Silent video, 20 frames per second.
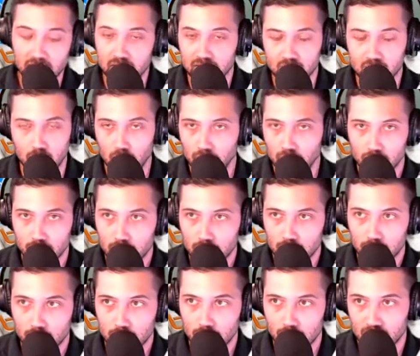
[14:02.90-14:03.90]
doesn't
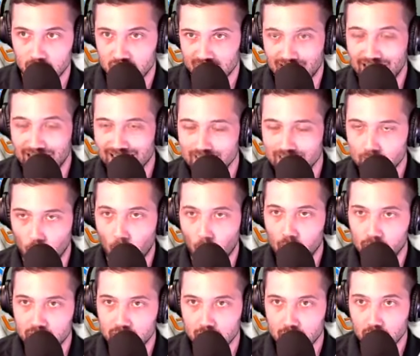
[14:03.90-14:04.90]
design his
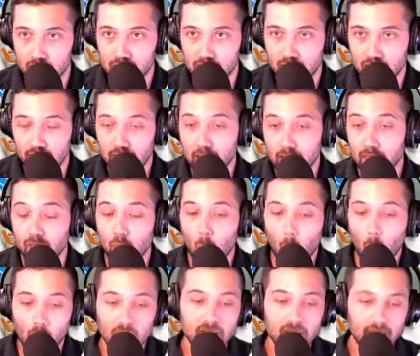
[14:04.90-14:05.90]
offenses around tight end. The
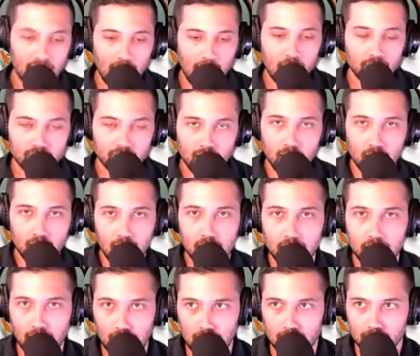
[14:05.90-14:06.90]
one caveat
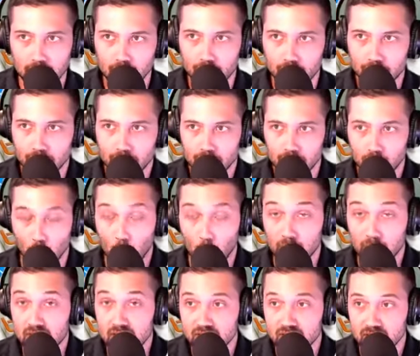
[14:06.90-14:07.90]
I gave
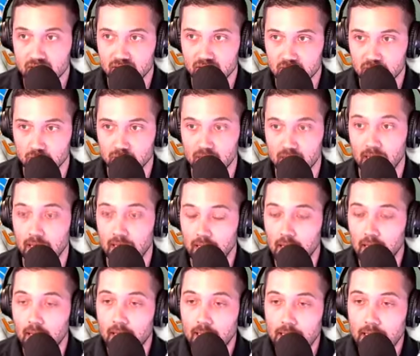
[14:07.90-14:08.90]
going into the season was that
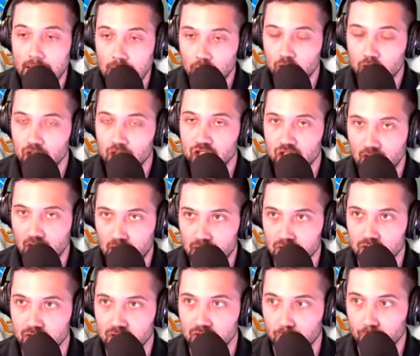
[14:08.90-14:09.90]
it could
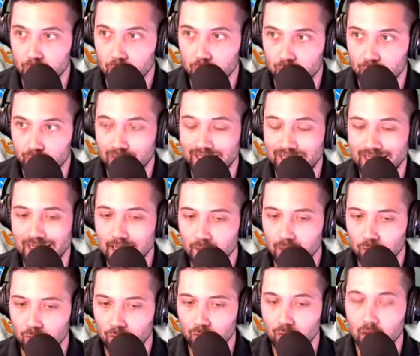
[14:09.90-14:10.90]
change to some degree
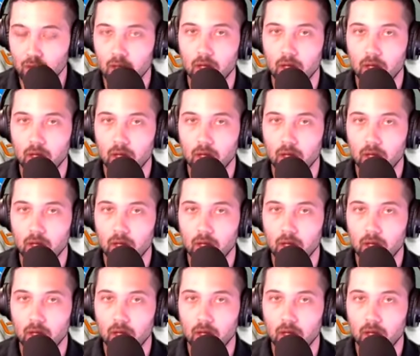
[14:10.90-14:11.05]
if